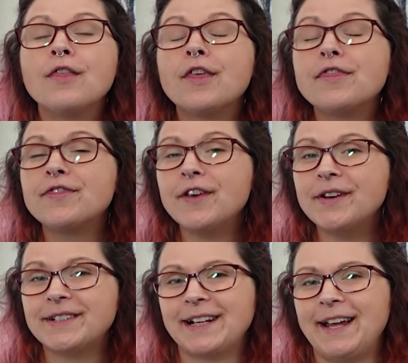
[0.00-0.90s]
The
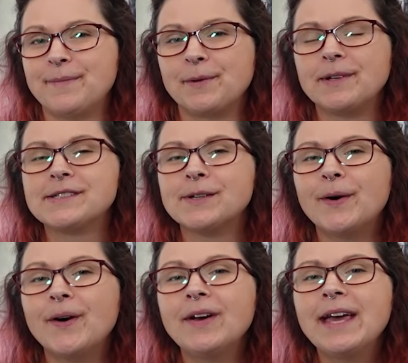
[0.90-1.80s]
third claim that we
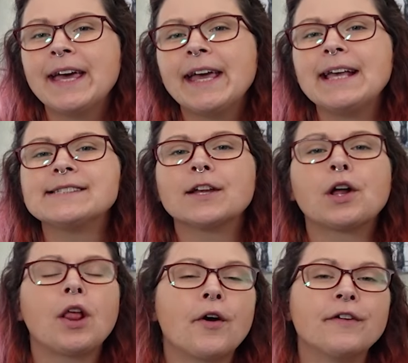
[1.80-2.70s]
saw is that
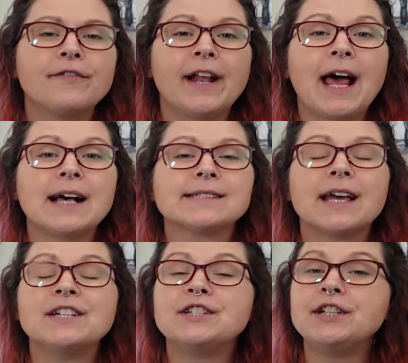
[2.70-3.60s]
chlorophyll has
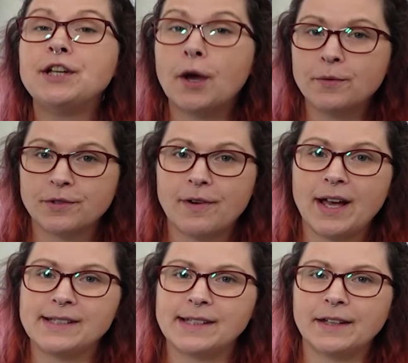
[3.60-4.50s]
a
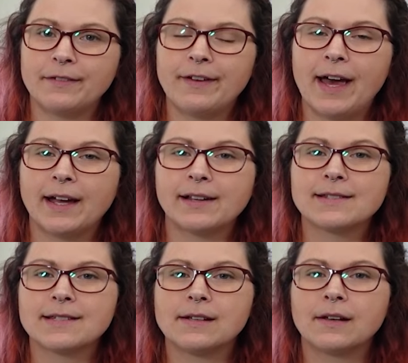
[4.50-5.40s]
deodorizing
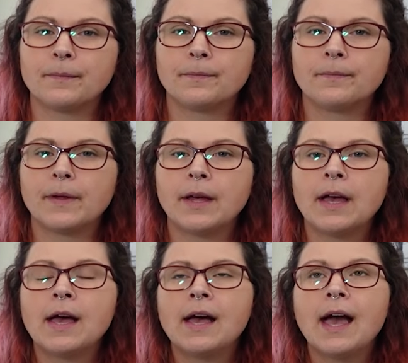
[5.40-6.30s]
effect.
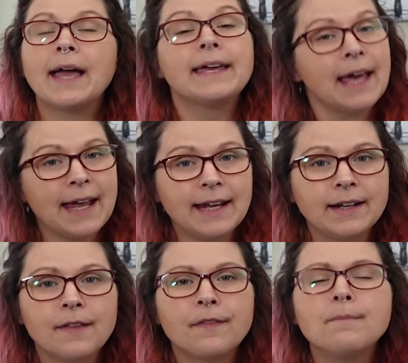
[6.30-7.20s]

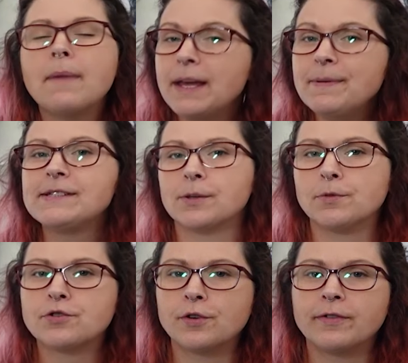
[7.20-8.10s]
Again, there may be some
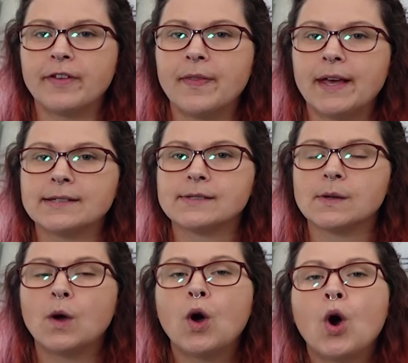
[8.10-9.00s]
truth in this.
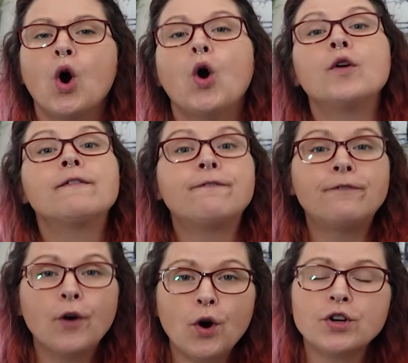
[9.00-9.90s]

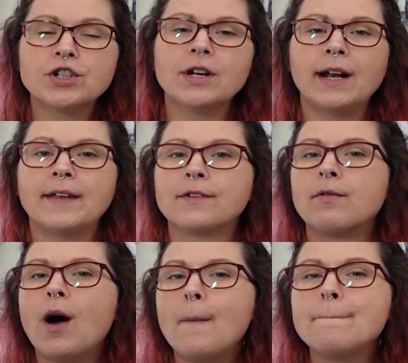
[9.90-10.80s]
Unfortunately,
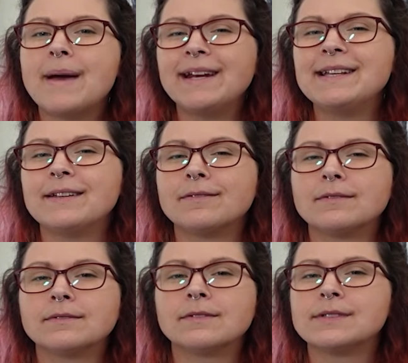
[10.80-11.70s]
there aren't many
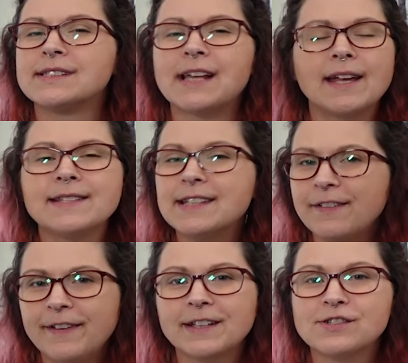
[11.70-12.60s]

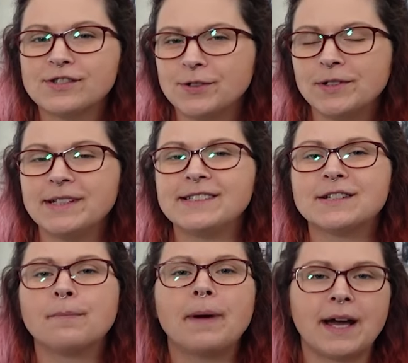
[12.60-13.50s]
scientific studies
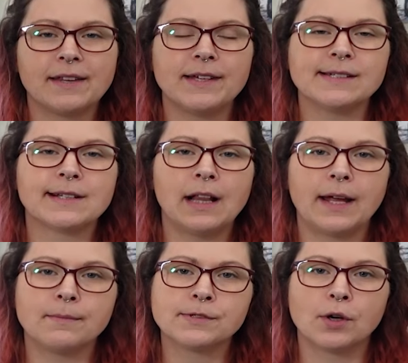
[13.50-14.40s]
to back these
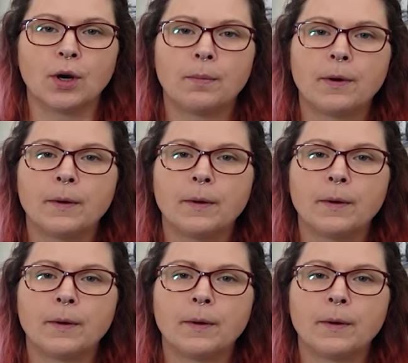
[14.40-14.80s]
claims up.